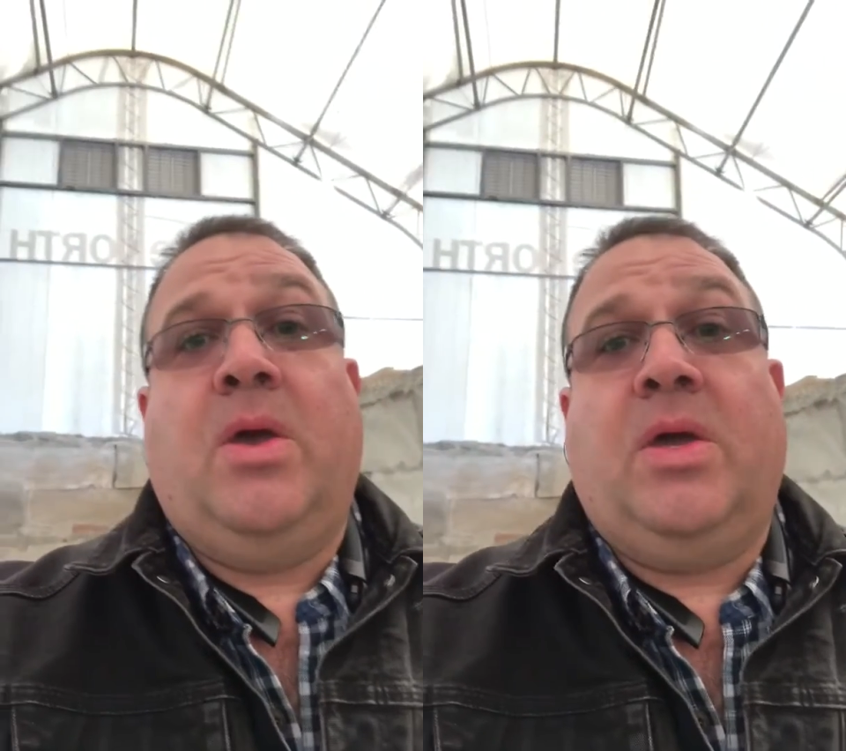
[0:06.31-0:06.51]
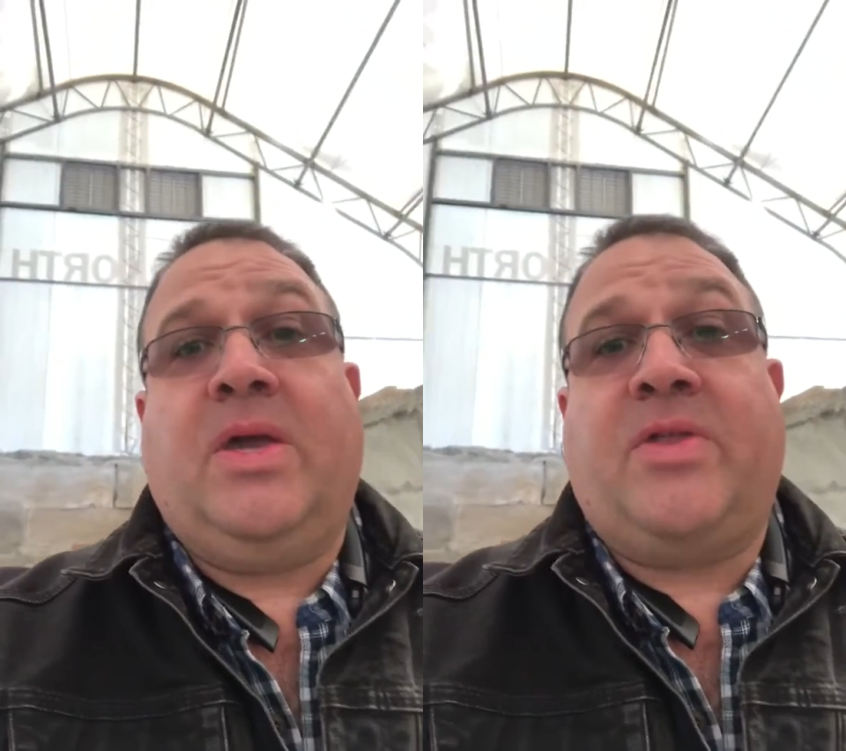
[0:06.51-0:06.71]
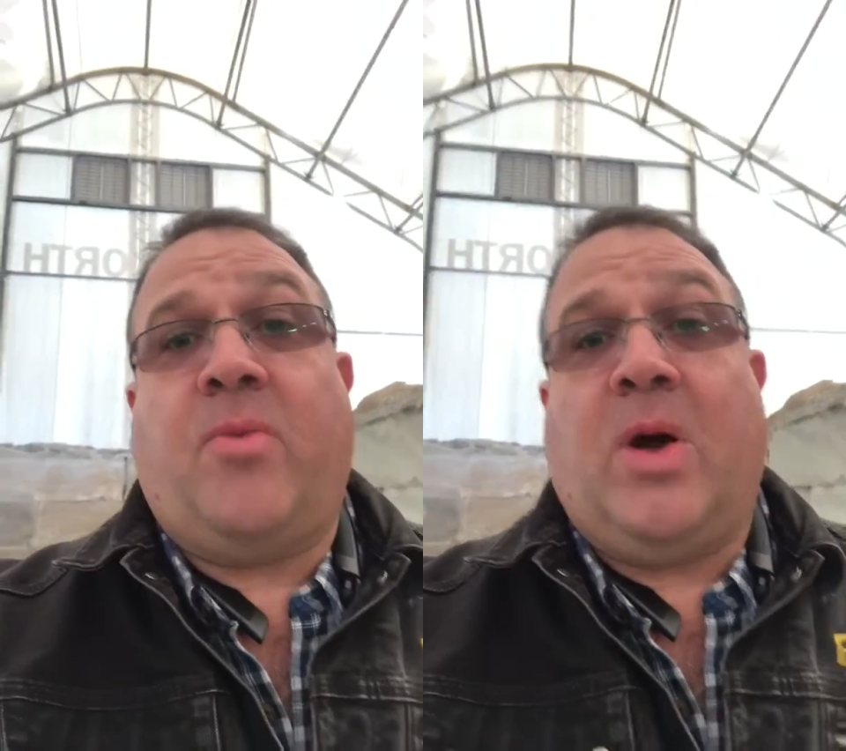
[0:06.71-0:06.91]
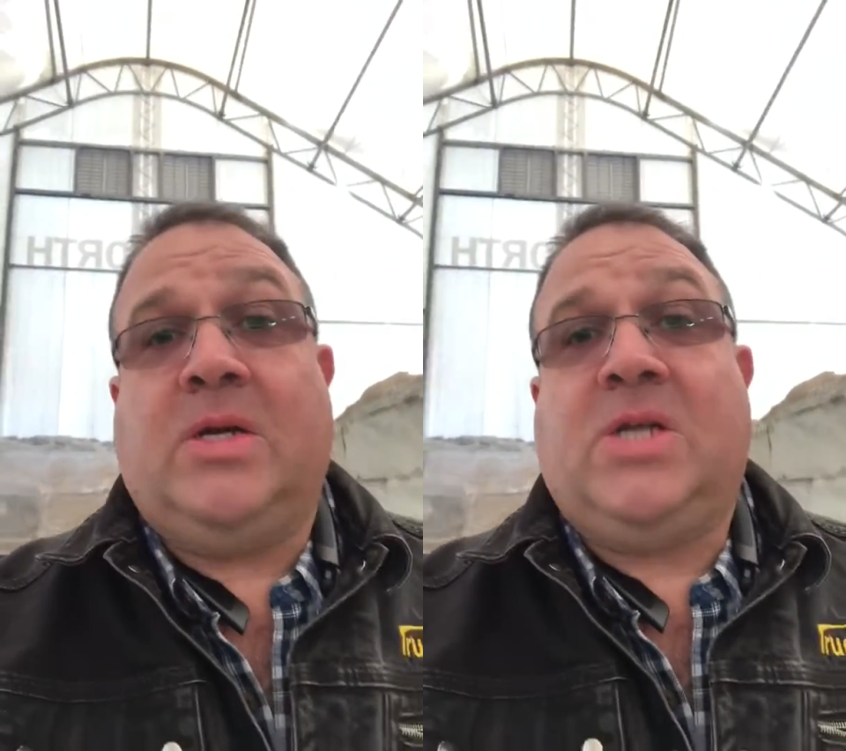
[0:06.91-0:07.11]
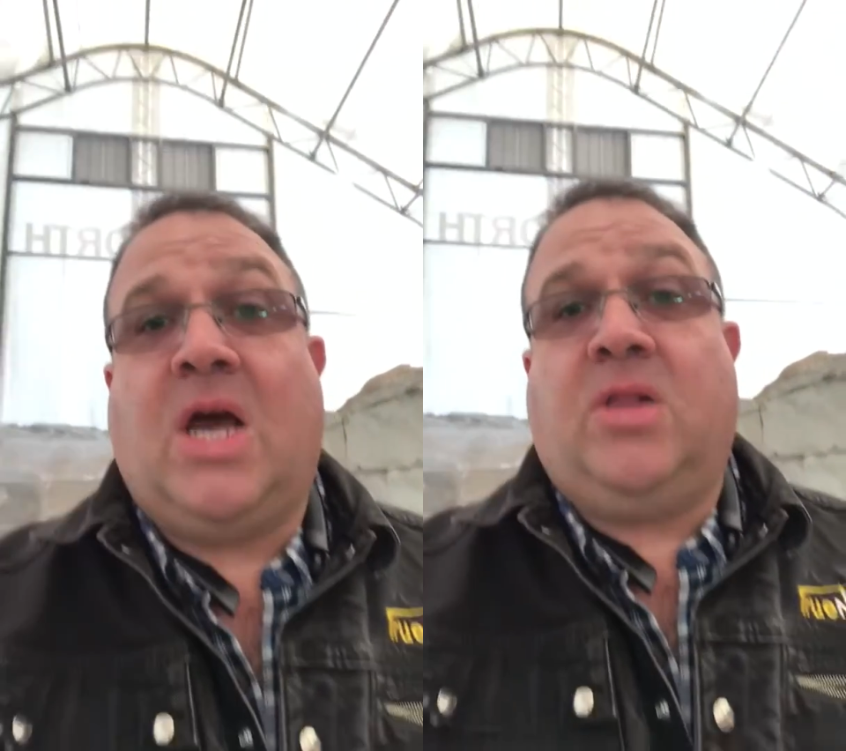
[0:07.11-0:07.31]
because I wanted
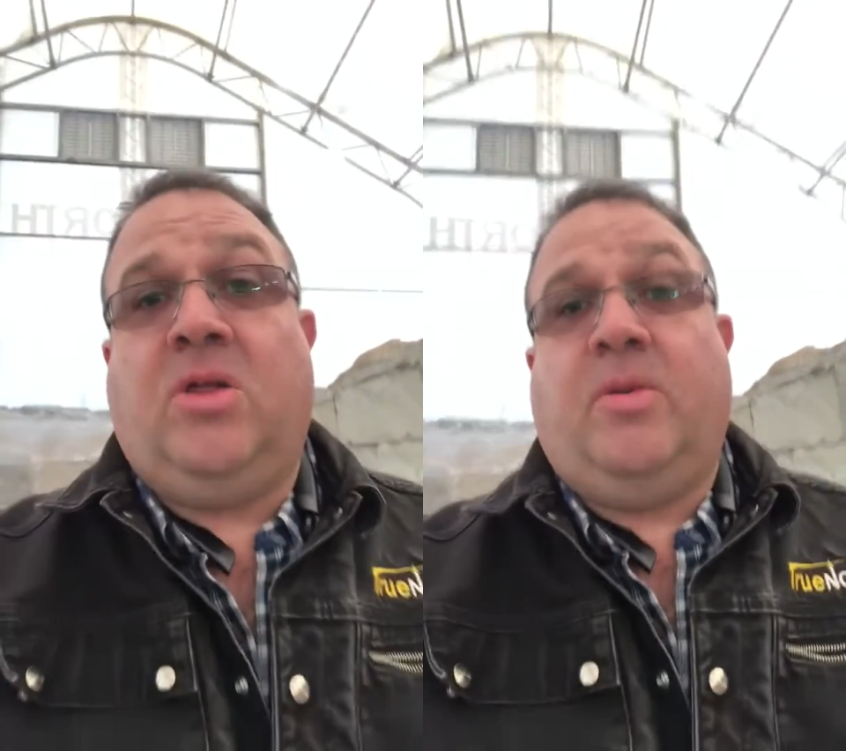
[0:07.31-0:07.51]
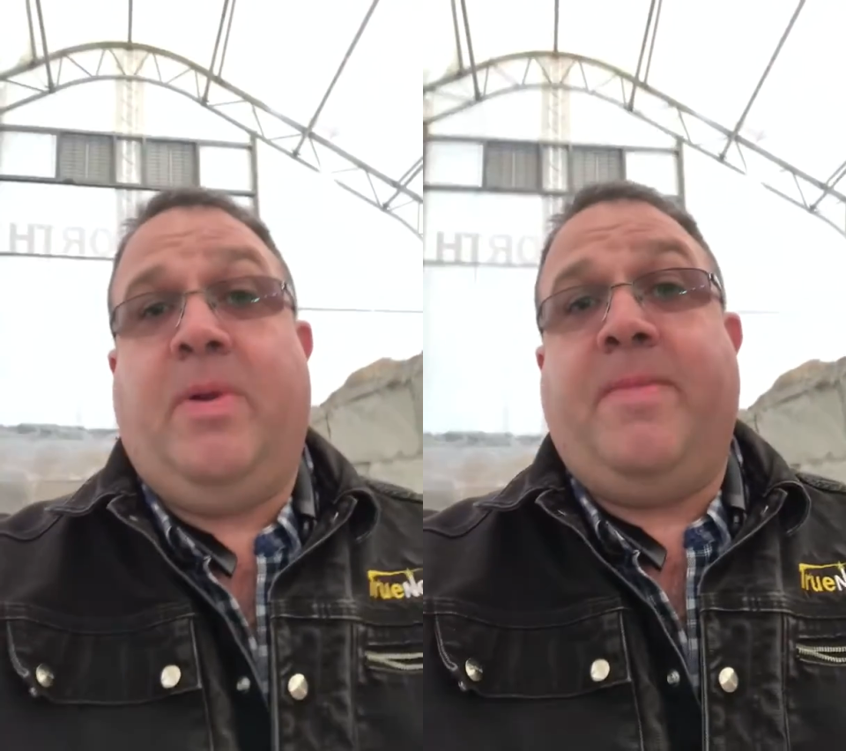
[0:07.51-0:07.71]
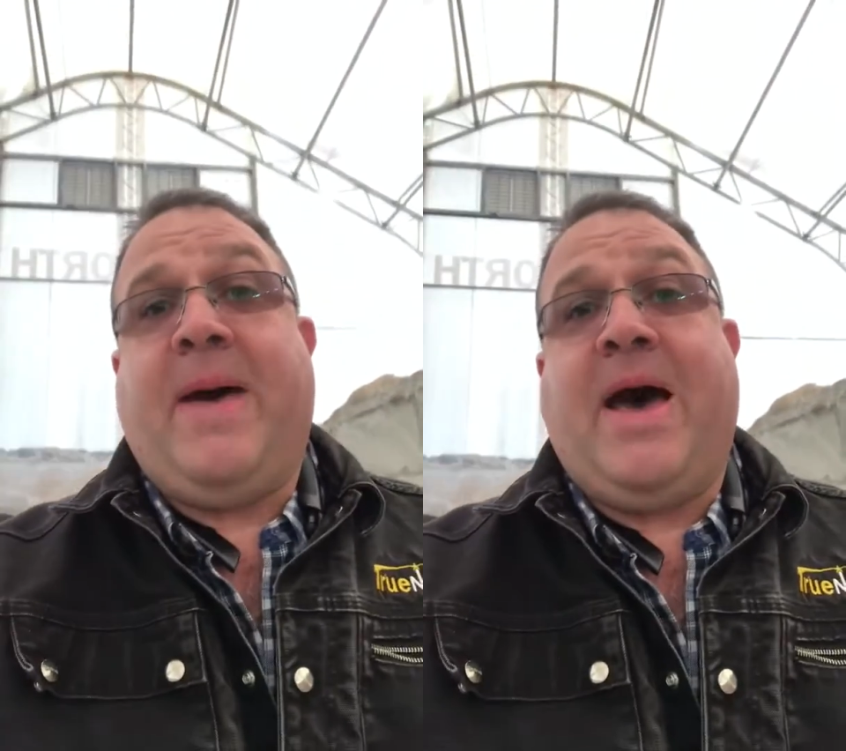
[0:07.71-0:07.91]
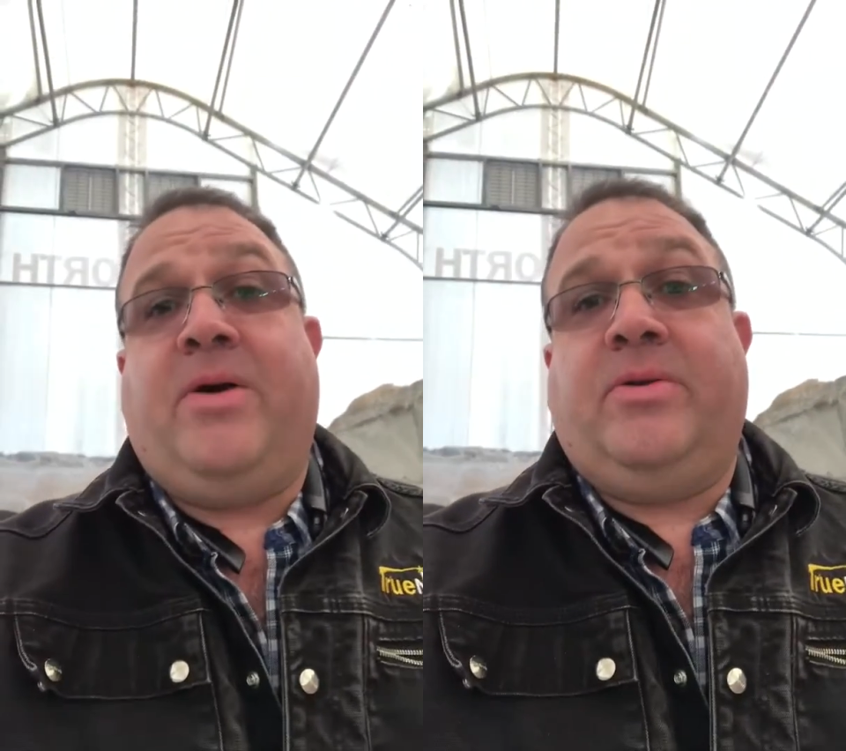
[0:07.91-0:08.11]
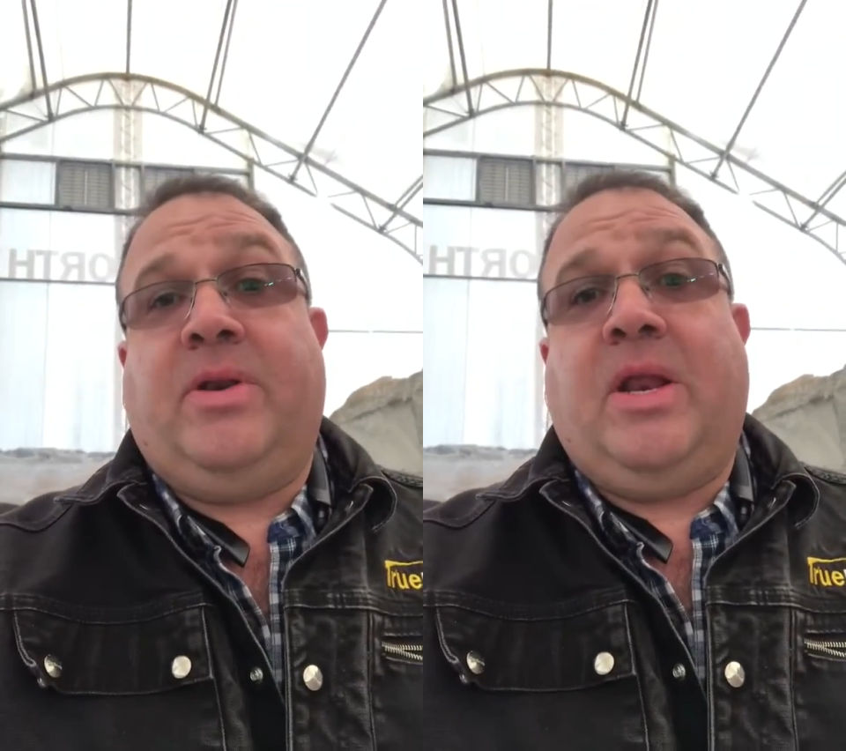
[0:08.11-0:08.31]
to talk a little bit about